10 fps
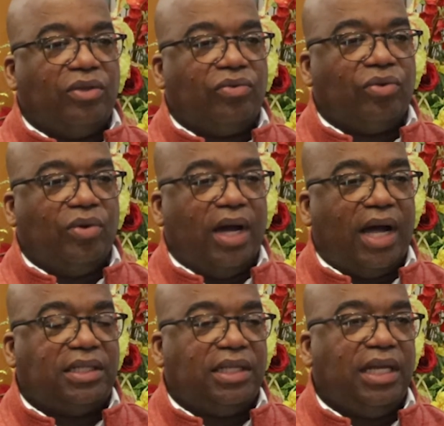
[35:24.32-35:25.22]
through
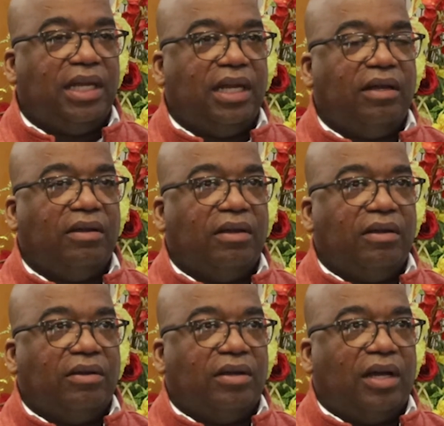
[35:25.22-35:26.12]
God's leading,
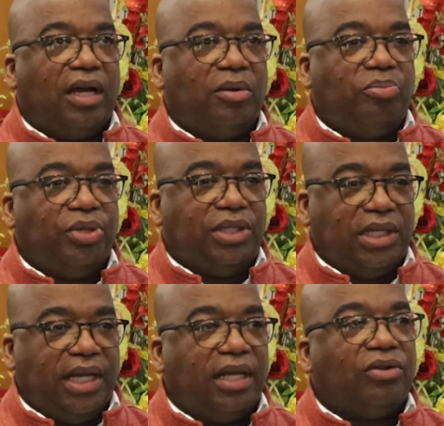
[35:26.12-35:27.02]
uh, put
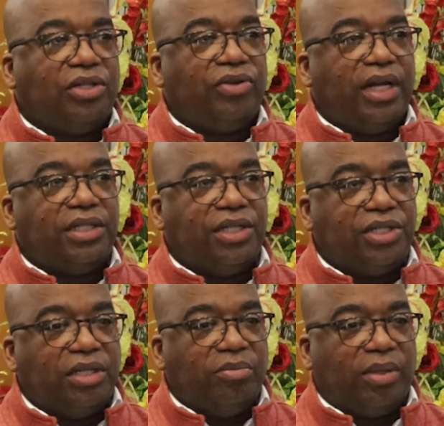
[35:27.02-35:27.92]
together a
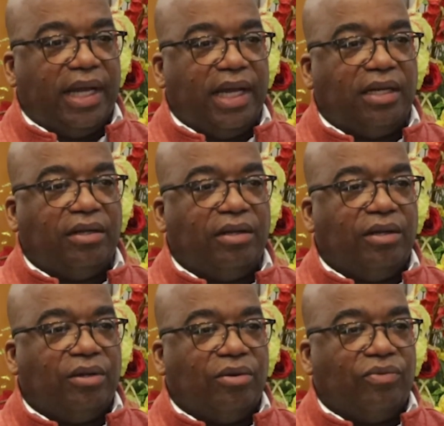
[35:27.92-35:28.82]
transition plan
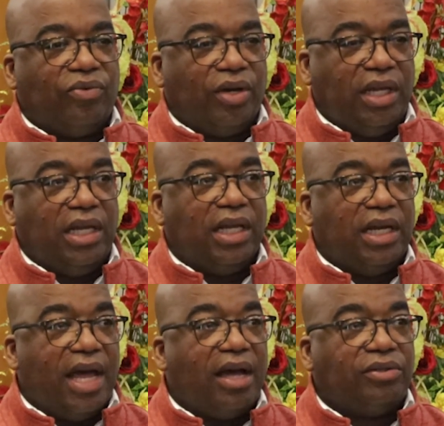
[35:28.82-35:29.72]
for he
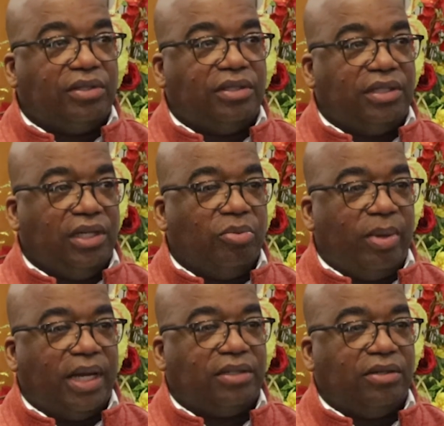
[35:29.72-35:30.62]
and now senior
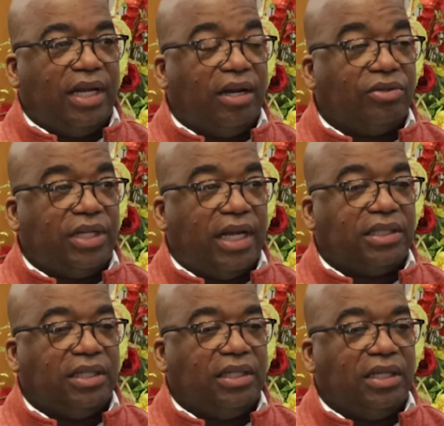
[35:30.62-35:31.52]
pastor Daryl
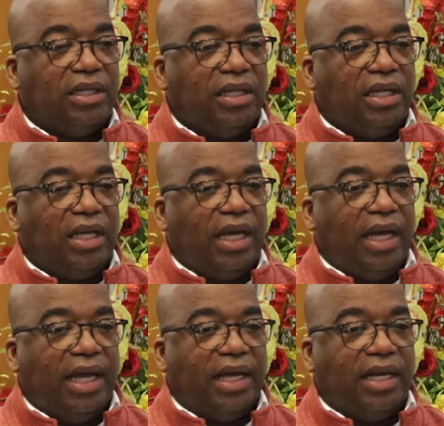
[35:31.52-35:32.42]
Jackson.
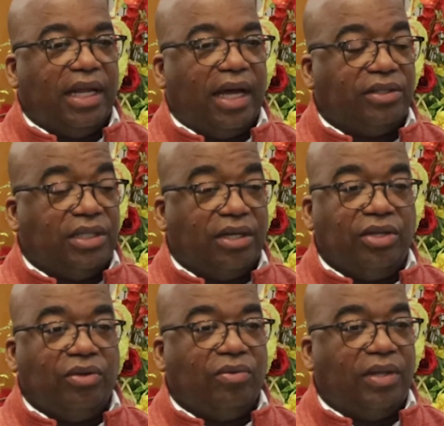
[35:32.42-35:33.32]
And I'll tell
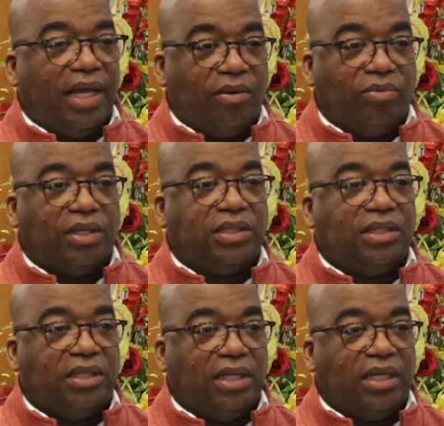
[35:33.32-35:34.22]
you, that
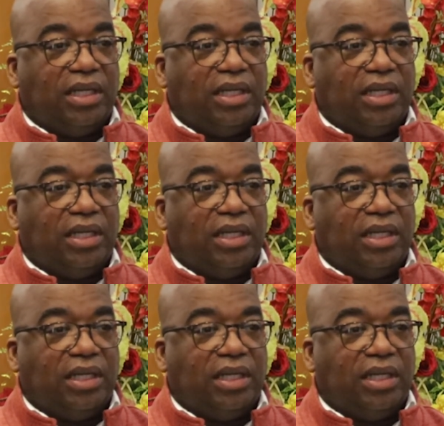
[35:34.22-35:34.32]
was,